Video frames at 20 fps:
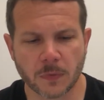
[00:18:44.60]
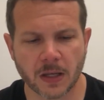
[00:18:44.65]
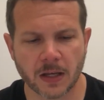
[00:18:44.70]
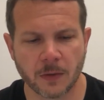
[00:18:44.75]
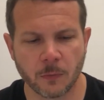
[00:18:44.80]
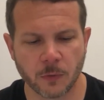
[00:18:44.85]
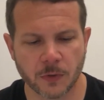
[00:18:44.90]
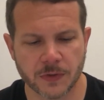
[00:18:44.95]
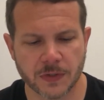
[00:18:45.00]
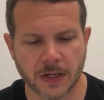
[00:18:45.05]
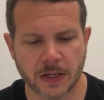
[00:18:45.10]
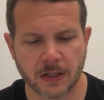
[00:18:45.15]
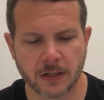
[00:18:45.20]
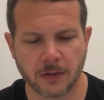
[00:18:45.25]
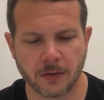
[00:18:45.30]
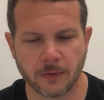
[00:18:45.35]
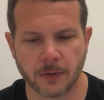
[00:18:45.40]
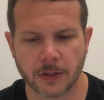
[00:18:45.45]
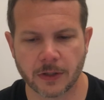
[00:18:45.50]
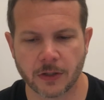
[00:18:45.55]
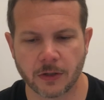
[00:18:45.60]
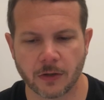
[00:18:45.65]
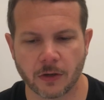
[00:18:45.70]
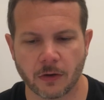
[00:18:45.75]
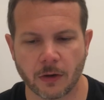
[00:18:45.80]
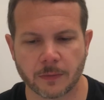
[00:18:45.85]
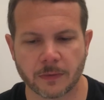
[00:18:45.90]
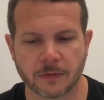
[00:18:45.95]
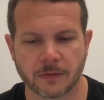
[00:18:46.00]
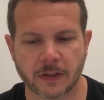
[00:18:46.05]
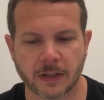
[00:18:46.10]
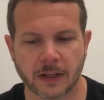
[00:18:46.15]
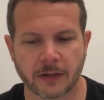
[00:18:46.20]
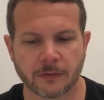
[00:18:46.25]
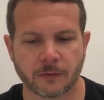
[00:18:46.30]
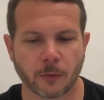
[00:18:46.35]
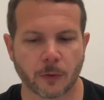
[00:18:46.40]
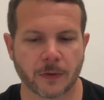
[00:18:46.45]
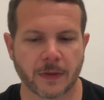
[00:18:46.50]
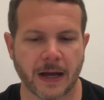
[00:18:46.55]
and we'll say, you know what, you can go up to
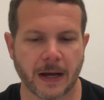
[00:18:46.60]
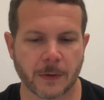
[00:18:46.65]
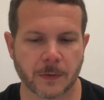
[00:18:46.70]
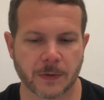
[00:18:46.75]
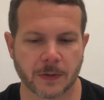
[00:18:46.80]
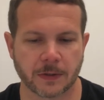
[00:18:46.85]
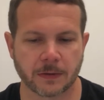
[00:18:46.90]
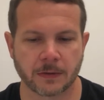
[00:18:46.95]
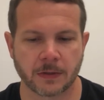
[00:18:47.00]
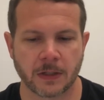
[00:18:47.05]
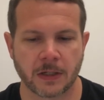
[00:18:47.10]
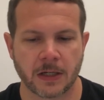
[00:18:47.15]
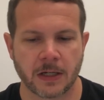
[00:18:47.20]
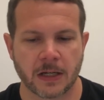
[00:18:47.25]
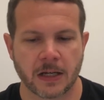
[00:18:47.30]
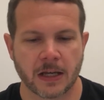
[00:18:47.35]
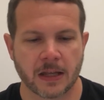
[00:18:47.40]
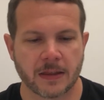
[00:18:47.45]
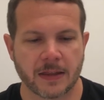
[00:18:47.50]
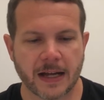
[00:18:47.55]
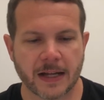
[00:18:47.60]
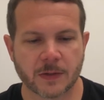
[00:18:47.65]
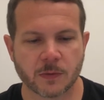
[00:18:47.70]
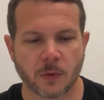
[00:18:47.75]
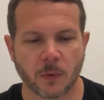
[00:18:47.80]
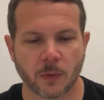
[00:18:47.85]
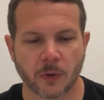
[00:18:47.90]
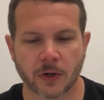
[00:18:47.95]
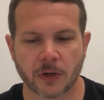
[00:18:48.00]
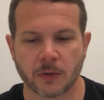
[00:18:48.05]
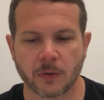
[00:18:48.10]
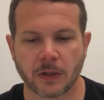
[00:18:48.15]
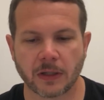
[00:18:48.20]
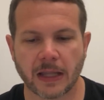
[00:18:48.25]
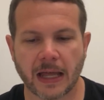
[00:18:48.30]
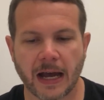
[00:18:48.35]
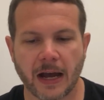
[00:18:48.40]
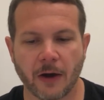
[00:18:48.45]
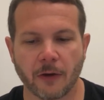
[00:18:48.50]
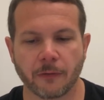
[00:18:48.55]
VLAN 4000. That's what we're going to
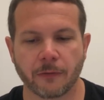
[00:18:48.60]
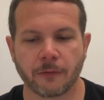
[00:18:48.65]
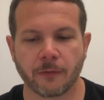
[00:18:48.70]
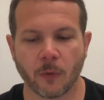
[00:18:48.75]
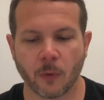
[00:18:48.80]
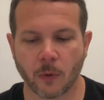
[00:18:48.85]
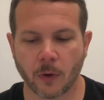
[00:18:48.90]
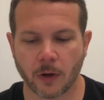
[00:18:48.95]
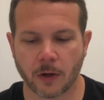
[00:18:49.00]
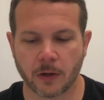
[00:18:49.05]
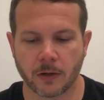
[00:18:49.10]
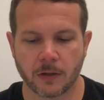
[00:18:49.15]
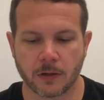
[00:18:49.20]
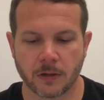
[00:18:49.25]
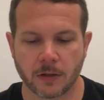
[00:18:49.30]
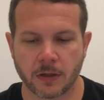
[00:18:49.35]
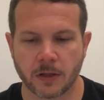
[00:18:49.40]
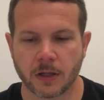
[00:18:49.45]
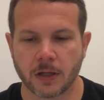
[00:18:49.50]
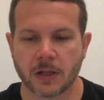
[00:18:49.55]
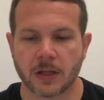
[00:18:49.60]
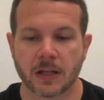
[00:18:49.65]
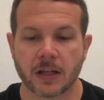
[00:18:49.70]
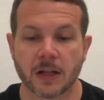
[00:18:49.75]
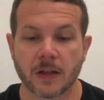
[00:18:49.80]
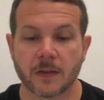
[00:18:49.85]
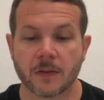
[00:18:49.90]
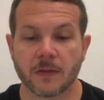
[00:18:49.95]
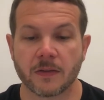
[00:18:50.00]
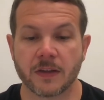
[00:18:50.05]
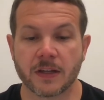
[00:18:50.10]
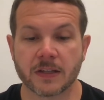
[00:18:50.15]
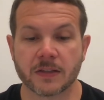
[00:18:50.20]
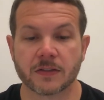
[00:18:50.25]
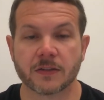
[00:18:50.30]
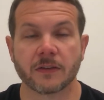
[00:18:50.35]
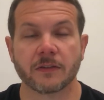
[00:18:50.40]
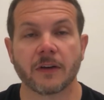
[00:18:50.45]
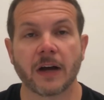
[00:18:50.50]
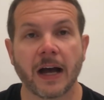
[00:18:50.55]
allow for
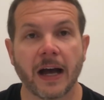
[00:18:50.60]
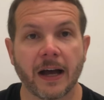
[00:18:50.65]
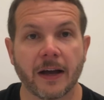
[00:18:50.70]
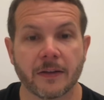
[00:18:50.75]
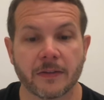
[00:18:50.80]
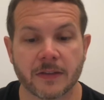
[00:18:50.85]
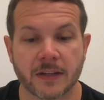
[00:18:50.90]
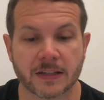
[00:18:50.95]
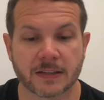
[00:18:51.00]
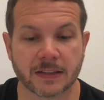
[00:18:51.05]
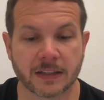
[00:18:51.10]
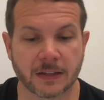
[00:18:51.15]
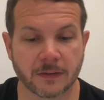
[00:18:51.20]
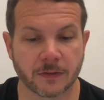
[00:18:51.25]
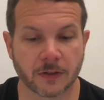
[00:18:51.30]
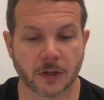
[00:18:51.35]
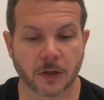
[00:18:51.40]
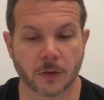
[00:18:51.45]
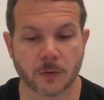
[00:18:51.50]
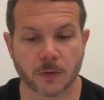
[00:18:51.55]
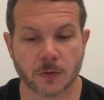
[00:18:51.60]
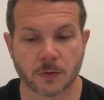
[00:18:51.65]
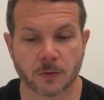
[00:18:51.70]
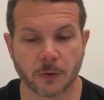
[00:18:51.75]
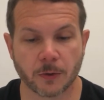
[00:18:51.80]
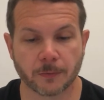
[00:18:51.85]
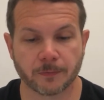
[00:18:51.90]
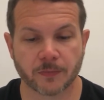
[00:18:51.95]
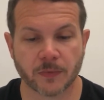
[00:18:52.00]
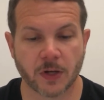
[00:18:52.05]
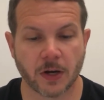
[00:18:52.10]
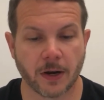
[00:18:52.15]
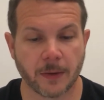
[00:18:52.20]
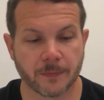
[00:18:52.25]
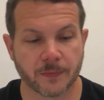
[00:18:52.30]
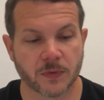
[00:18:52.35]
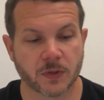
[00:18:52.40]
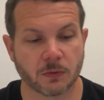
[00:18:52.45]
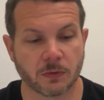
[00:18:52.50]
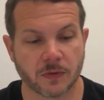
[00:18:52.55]
this, this leaf that goes through. All right,
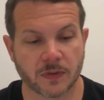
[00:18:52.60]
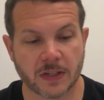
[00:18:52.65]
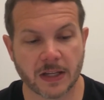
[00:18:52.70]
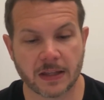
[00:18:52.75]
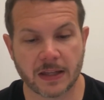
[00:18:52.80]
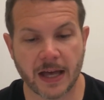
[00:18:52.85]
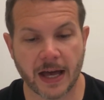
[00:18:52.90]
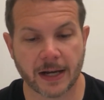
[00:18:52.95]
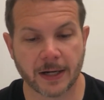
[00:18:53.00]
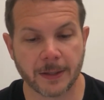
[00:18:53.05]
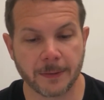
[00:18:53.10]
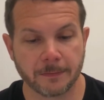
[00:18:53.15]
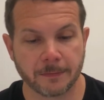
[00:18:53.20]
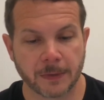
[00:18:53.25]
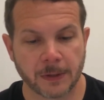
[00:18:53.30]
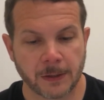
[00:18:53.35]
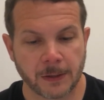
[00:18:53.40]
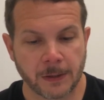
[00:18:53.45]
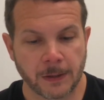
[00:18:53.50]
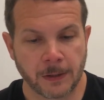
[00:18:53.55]
so we've set that up.